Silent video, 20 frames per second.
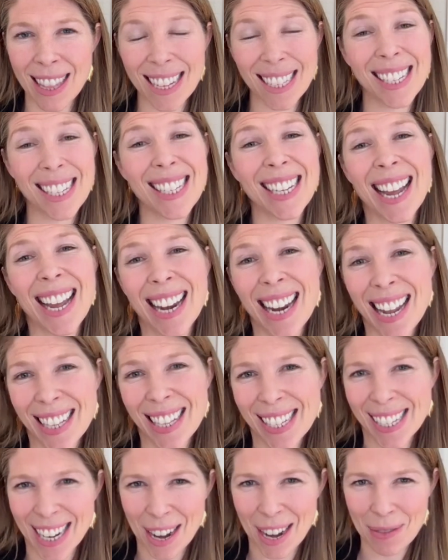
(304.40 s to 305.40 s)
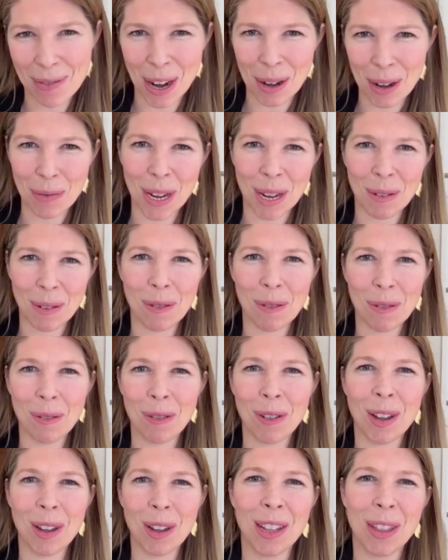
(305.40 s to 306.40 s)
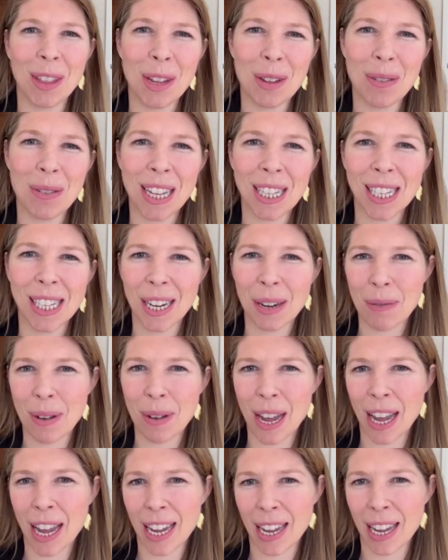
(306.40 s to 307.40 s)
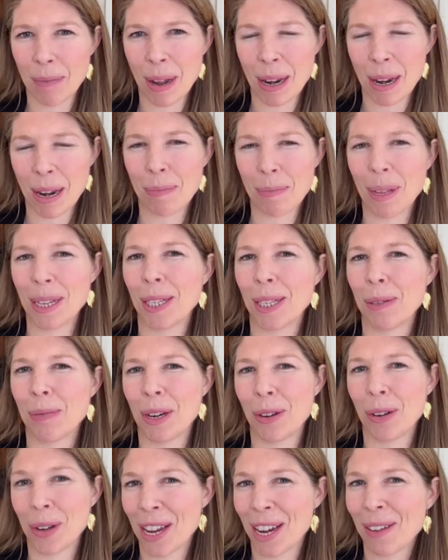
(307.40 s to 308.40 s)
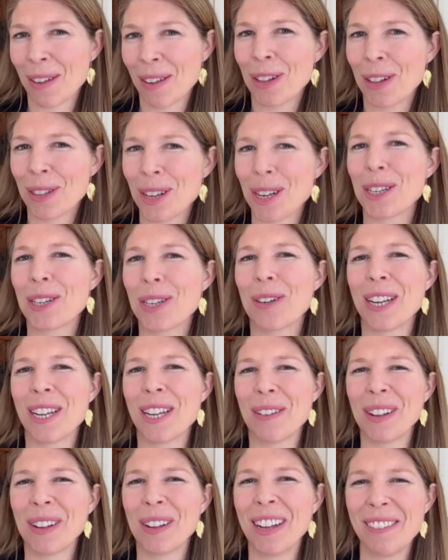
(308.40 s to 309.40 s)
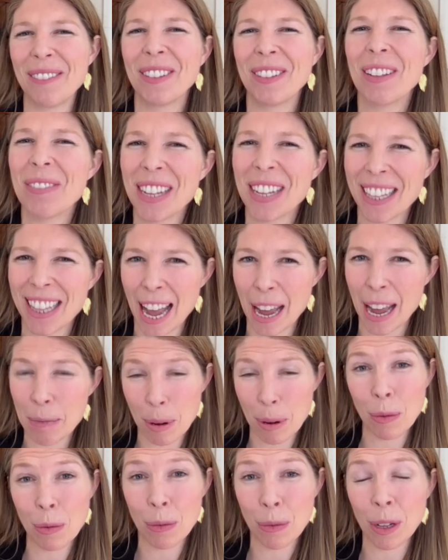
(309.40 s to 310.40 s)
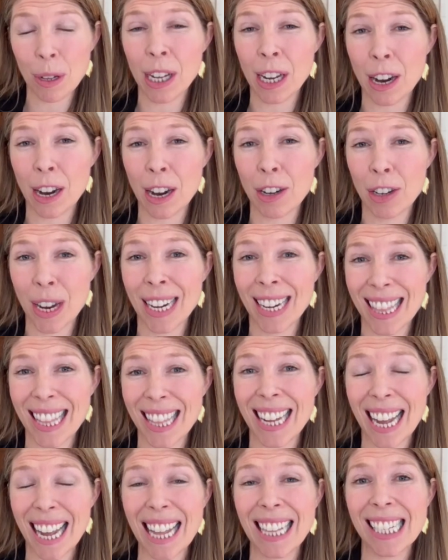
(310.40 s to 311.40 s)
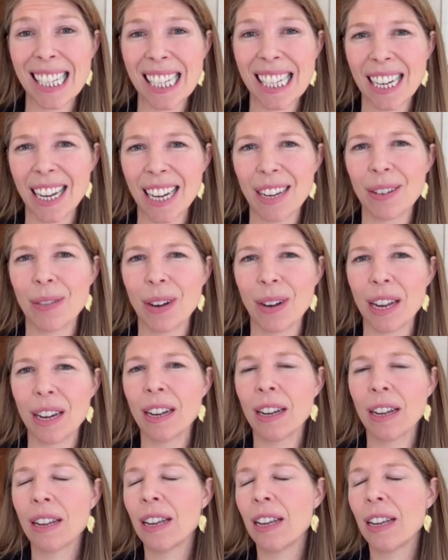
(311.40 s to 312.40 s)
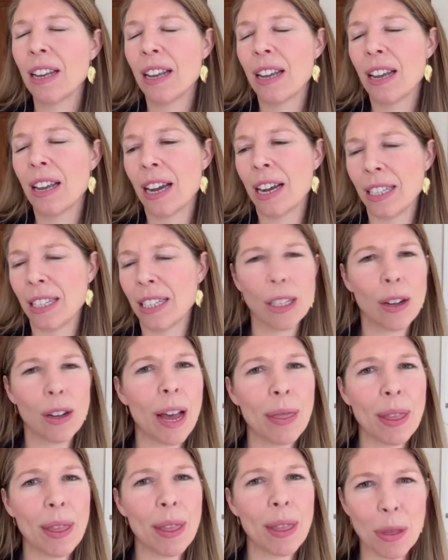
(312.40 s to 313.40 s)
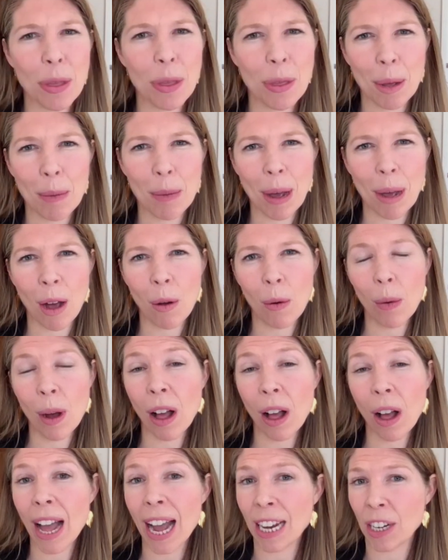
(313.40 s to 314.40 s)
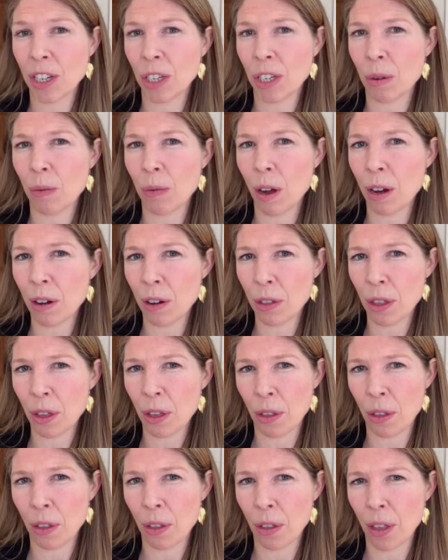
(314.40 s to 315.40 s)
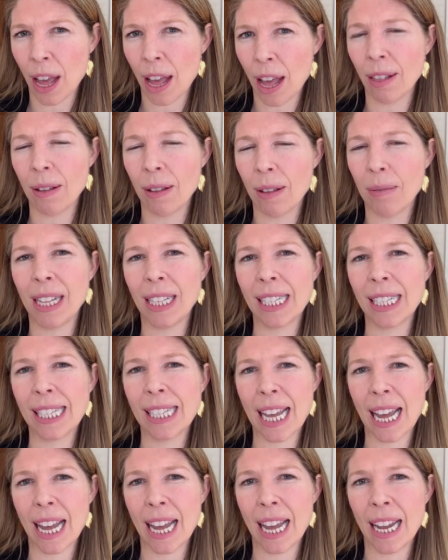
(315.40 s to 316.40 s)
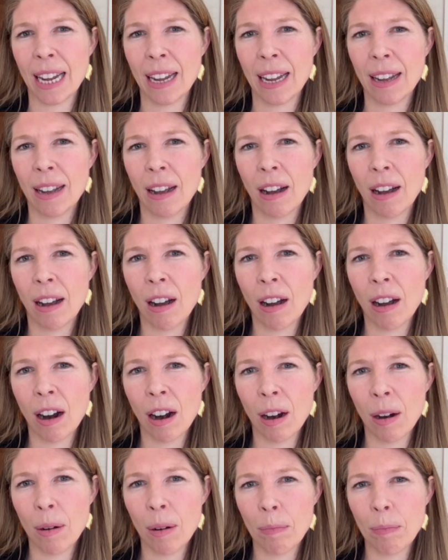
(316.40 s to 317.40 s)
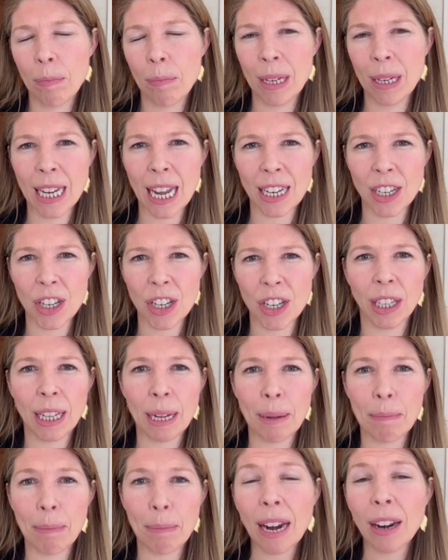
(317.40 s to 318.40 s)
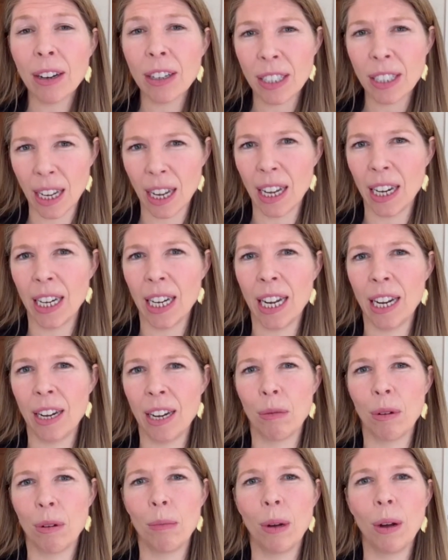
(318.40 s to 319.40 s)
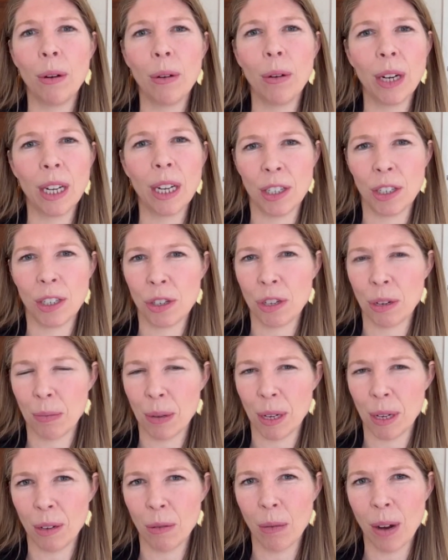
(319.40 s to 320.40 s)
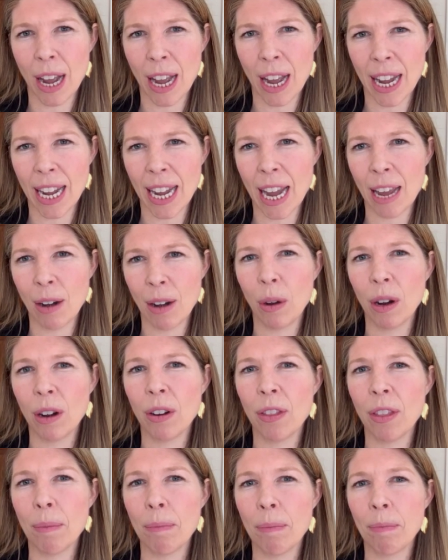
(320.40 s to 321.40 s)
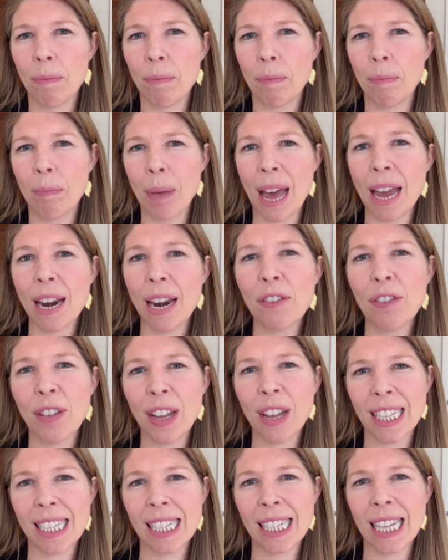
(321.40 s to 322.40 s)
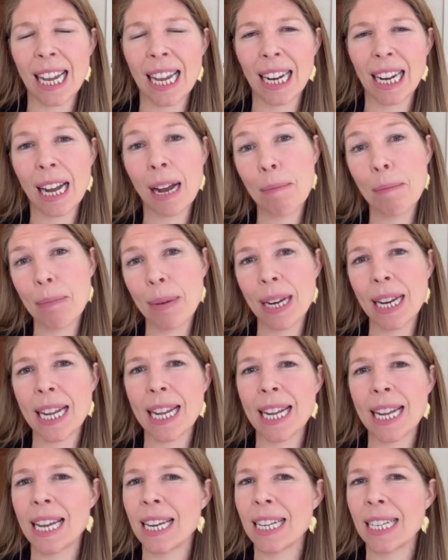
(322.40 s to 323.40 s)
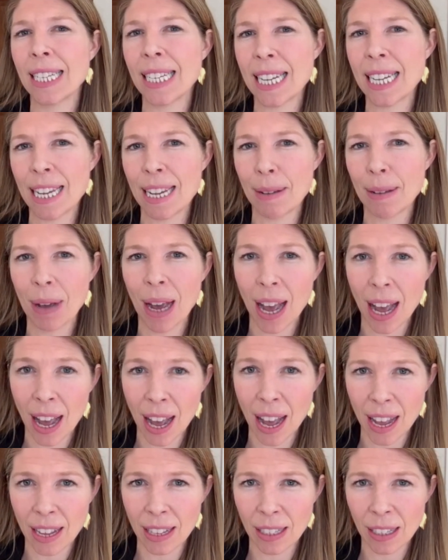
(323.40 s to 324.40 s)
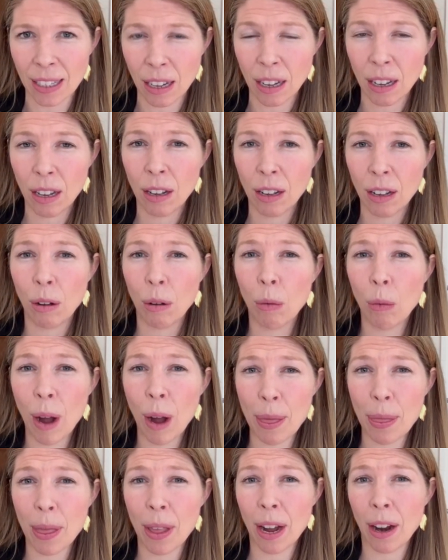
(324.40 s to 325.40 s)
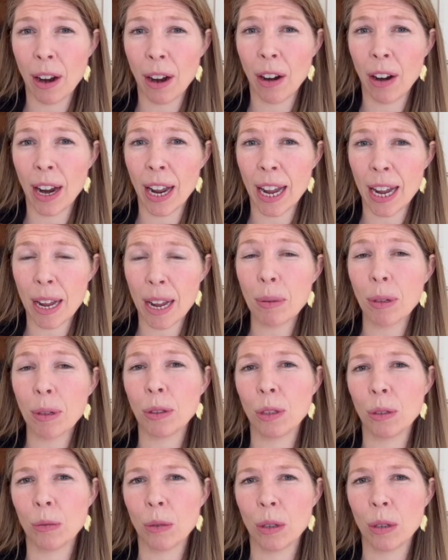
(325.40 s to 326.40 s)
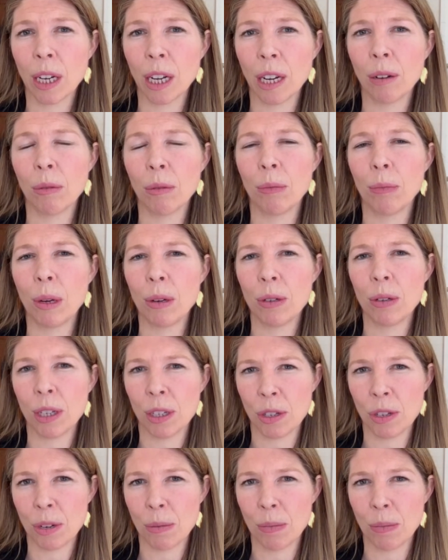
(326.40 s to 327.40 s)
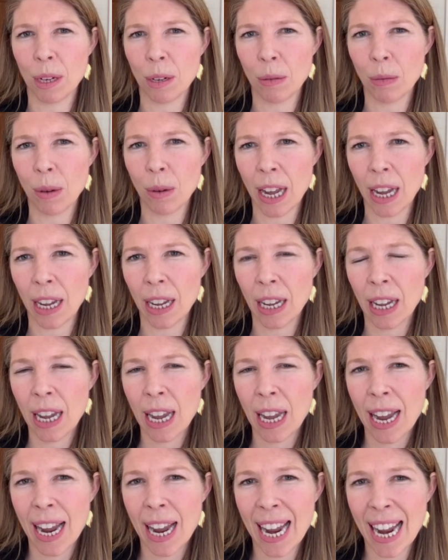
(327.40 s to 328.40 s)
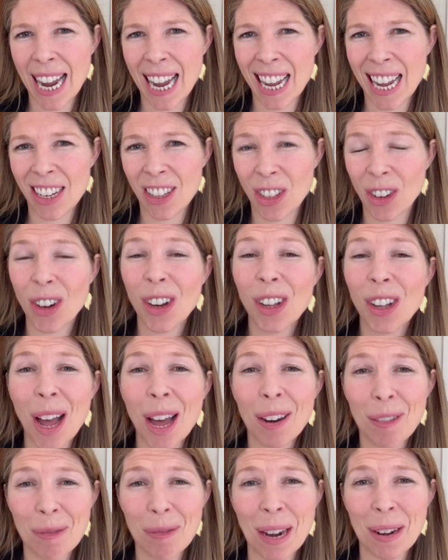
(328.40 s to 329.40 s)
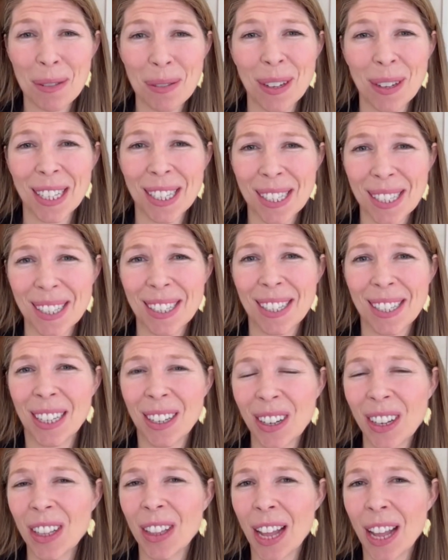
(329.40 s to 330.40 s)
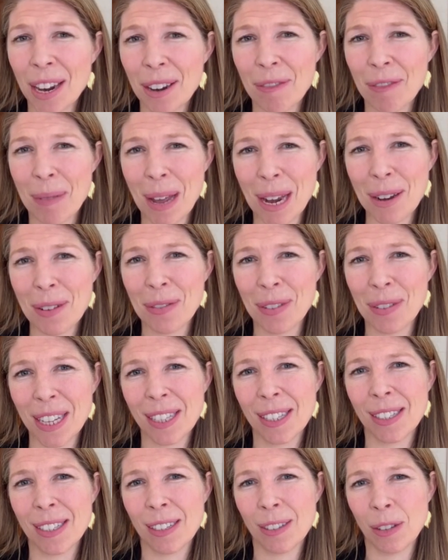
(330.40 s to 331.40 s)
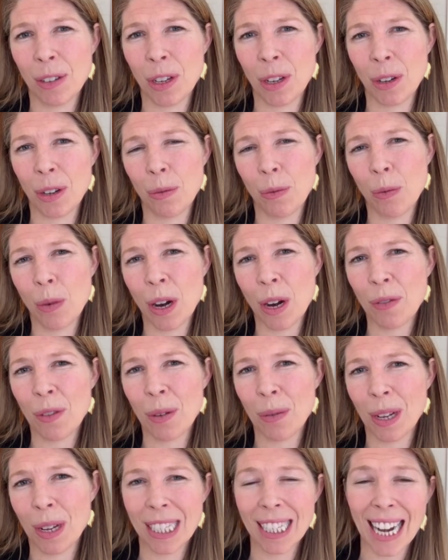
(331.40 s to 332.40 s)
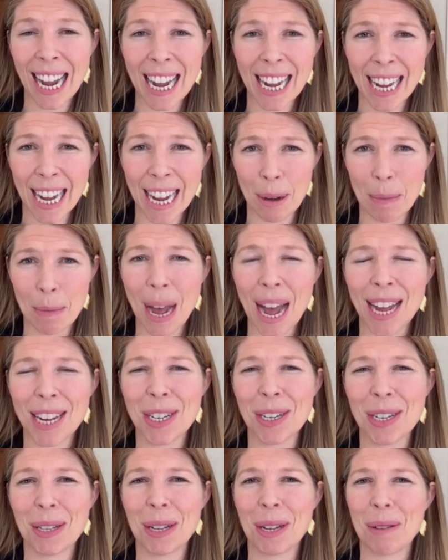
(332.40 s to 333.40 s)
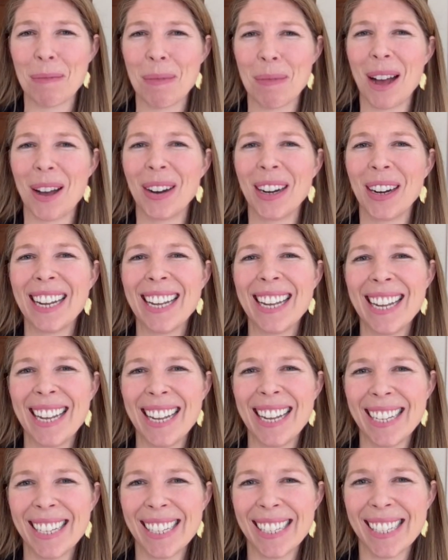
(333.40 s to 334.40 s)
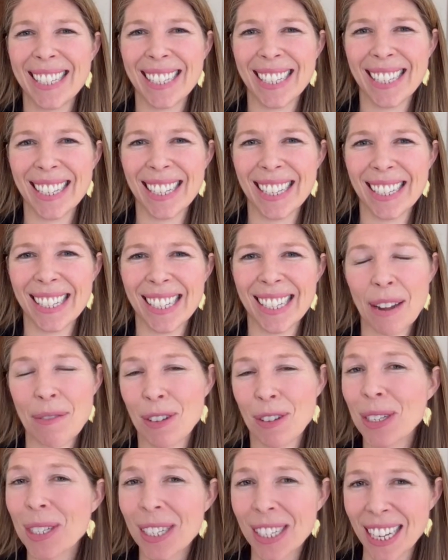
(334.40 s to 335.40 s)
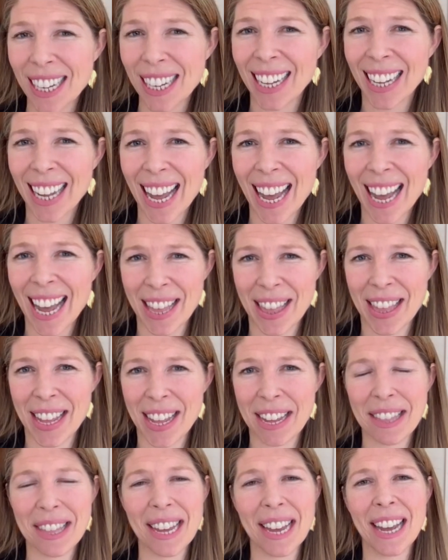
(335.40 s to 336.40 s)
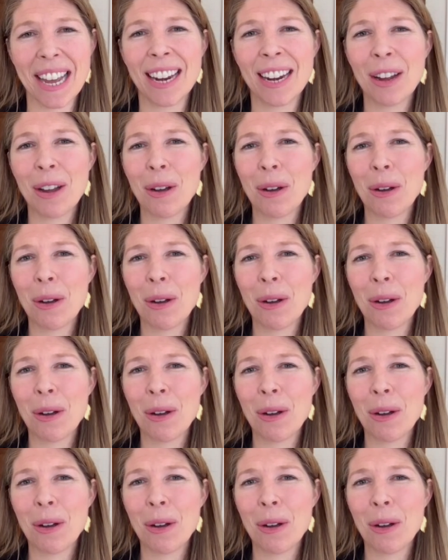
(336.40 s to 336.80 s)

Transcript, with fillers: this is again end state right we in the us anyway in many places we don't yet have the luxury of, of living that but we really are trying to think end state right and so and then we think about well actually what are the the elements that are potentially better done in a remote and distributed way? And what are the benefits that a company and a team has when they're able to work in a remote distributed way? And there are a lot of benefits. There are a lot of benefits. You know, one of the ones that I care passionately about is is diversity. I think that